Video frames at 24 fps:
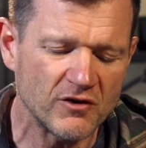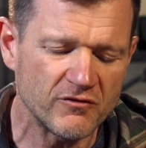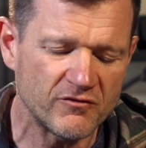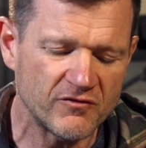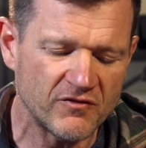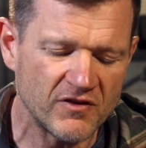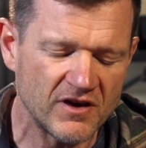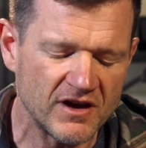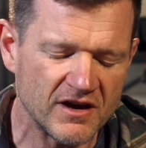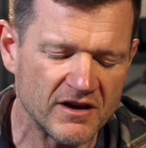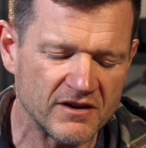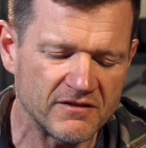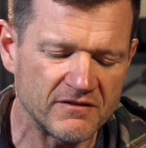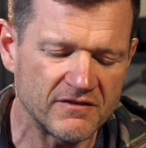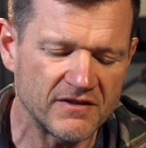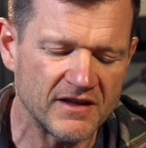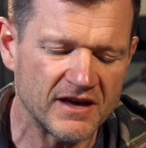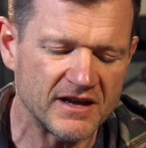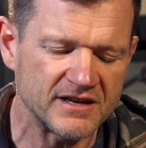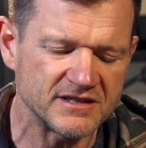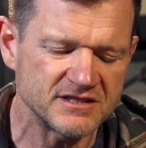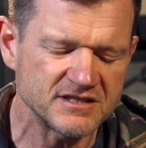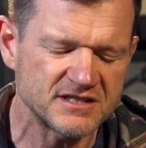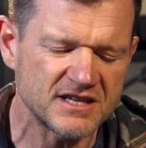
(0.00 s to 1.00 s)
I've found,
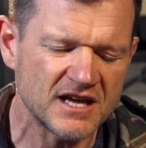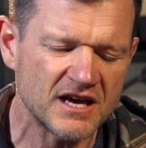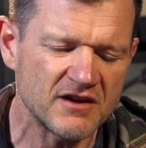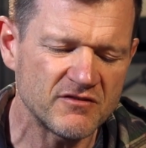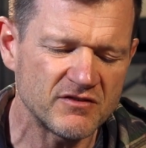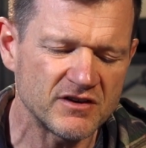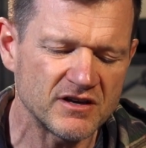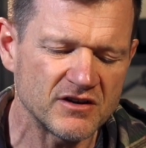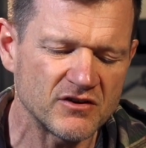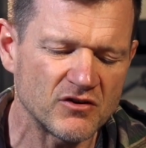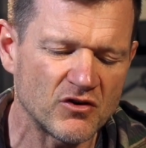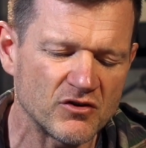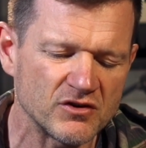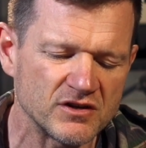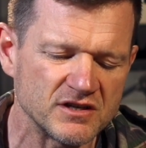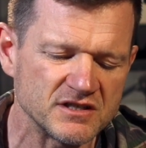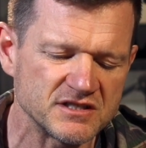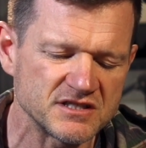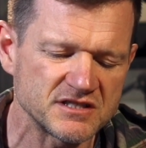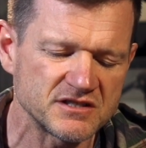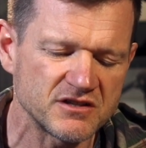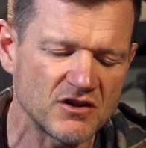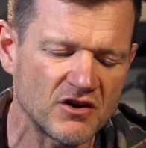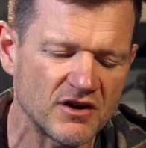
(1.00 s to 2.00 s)
that just having it on a
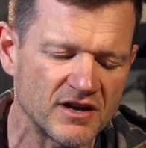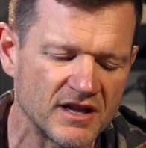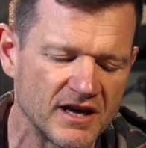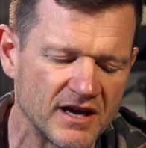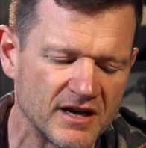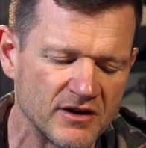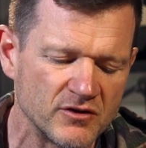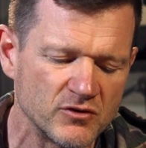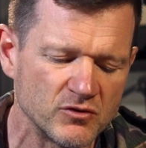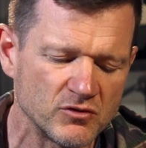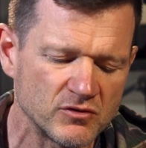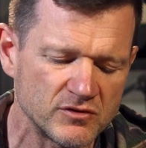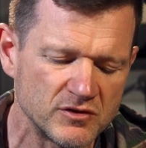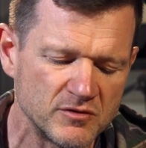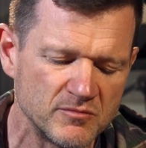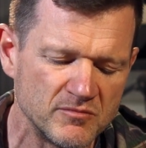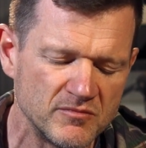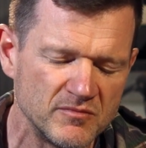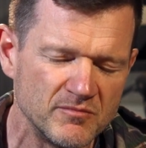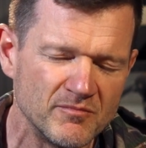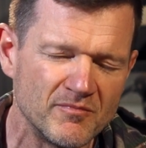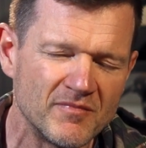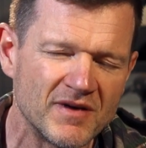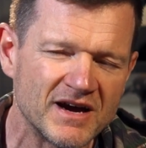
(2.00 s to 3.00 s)
slight angle, you
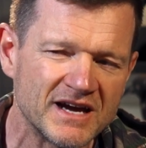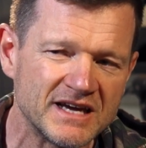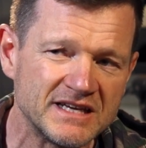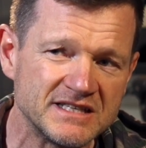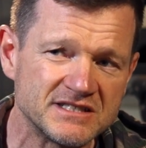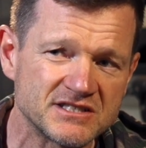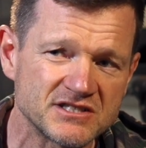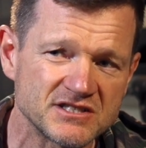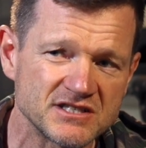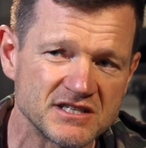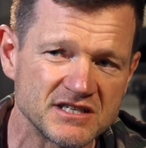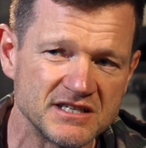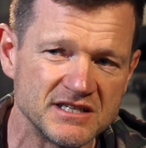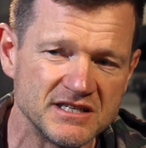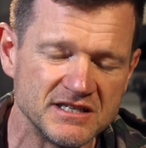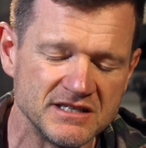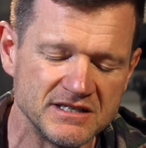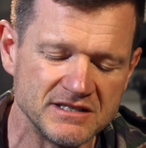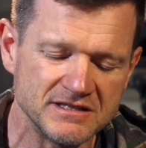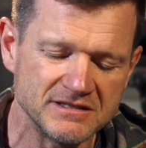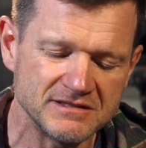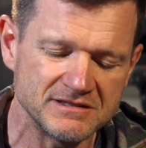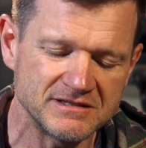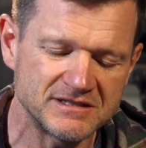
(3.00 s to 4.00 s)
may
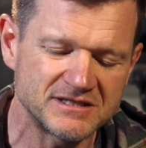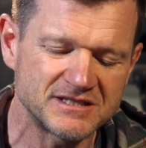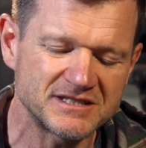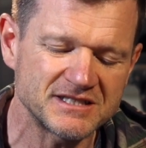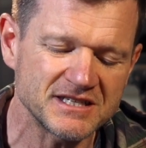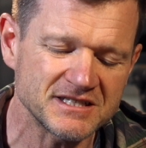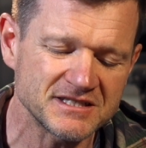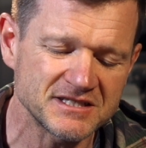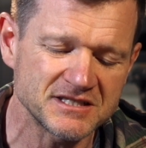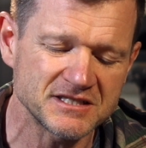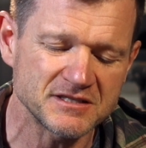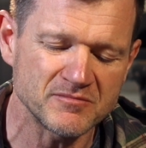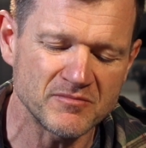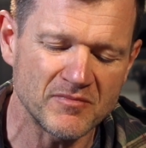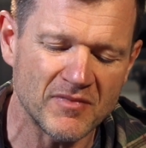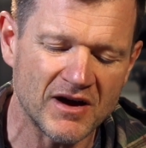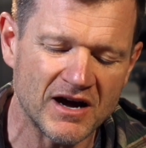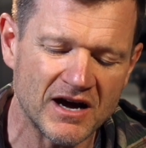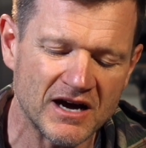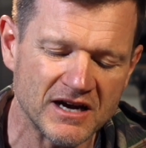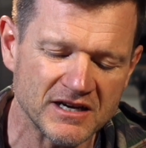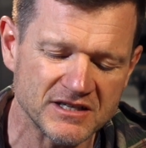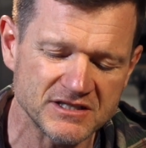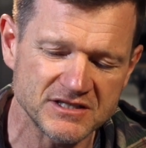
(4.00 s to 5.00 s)
see just some
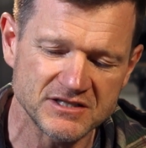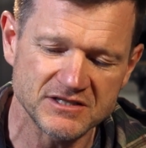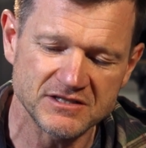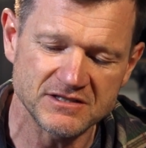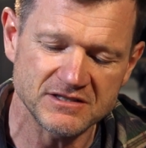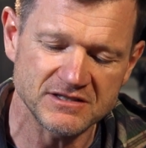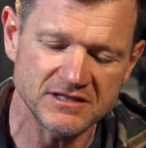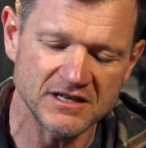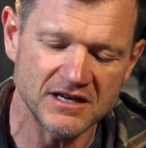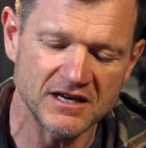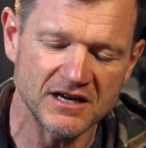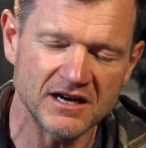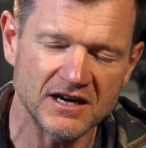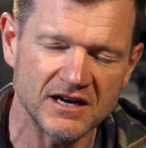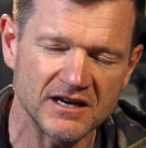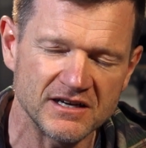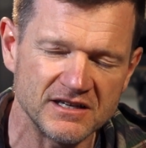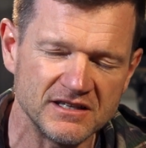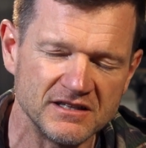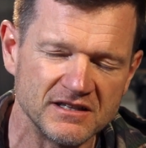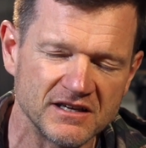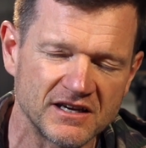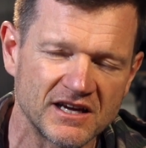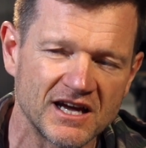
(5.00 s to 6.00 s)
marks
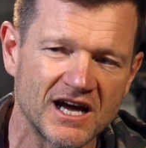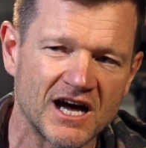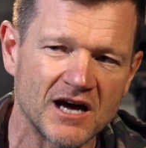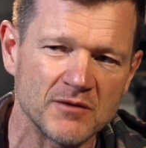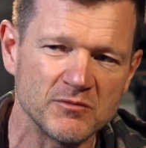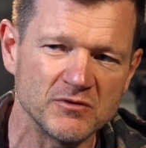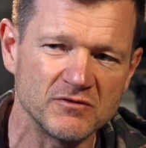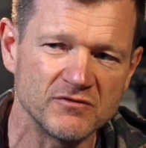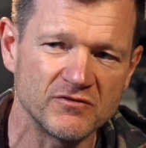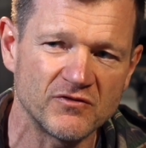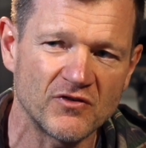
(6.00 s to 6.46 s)
in the carbon